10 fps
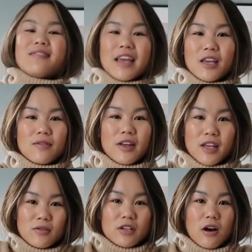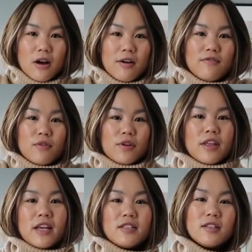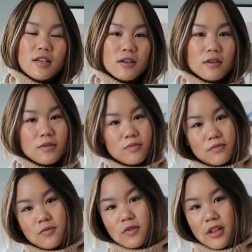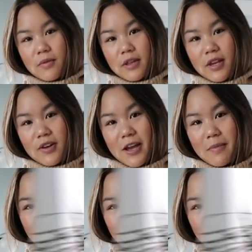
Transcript: thank you, thank you, Zara, for this really, really great